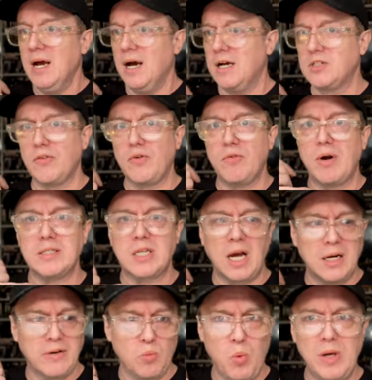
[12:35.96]
uh, Jeffrey Wright's
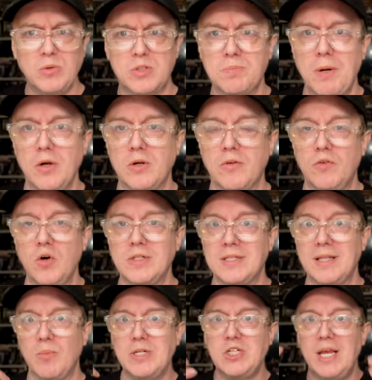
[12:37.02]
kind of well spoken voice, and
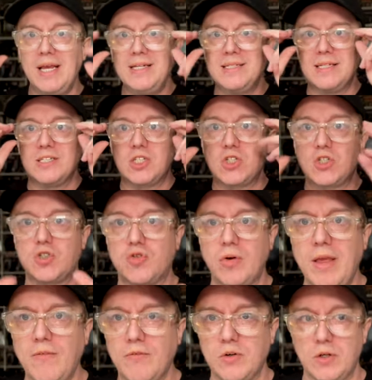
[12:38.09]
then when she hears his
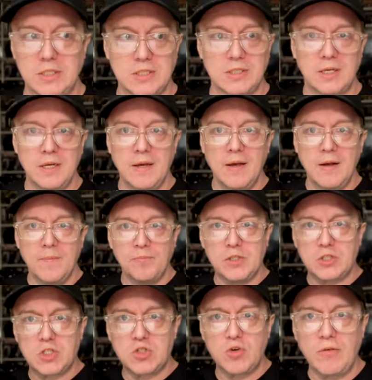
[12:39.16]
street voice, the
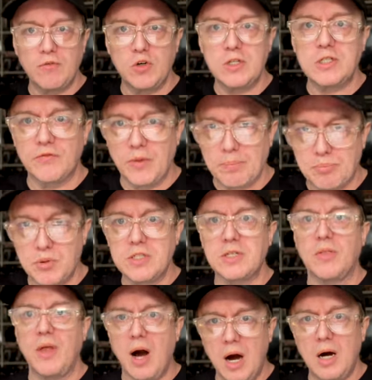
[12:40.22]
street voice of the
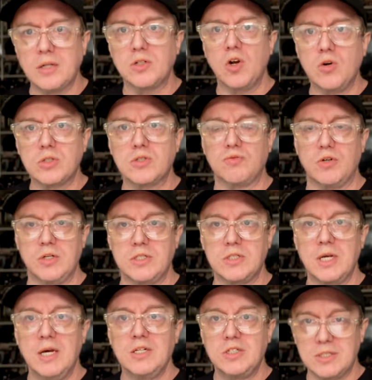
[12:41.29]
prison, the hard knocks voice,
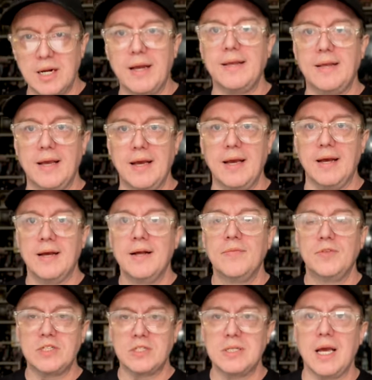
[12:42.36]
she's like, yeah,
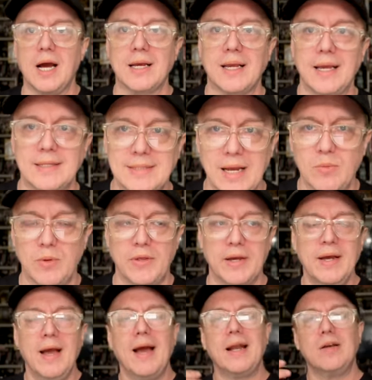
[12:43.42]
this is it, I can get down with it.
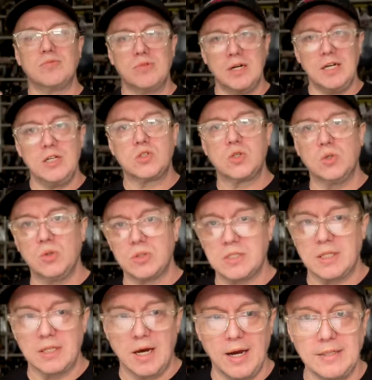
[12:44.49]
And it really talks
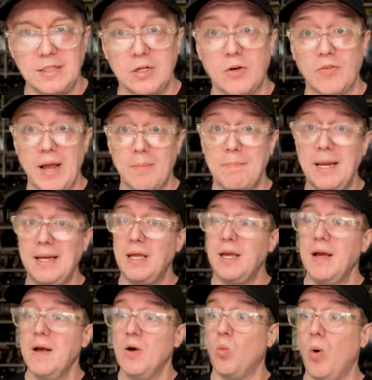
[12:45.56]
to that idea of how many
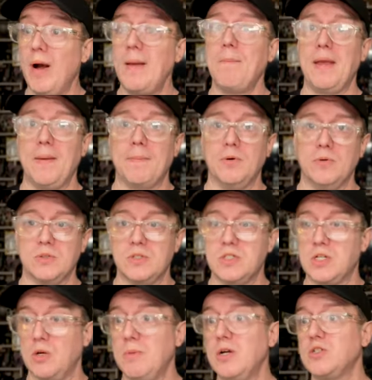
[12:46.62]
white people,
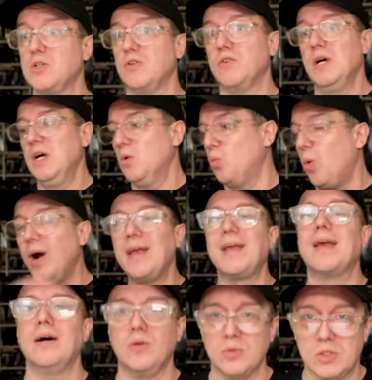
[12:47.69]
so much of white
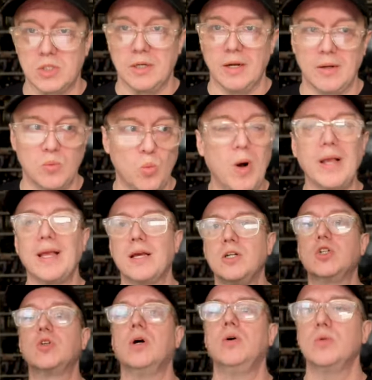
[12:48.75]
culture and white
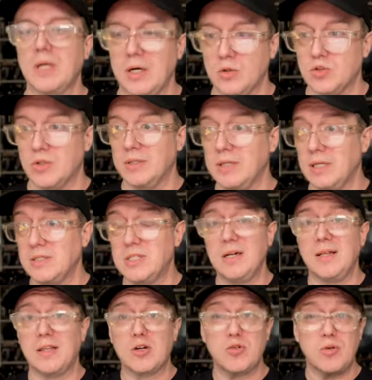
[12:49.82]
controlled culture, and, and
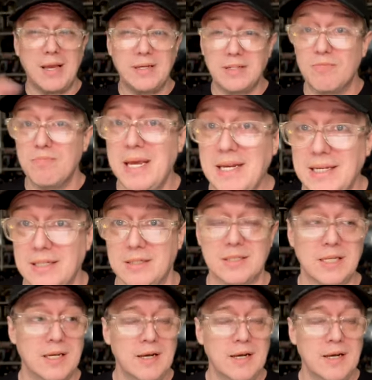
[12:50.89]
certainly the creative medias,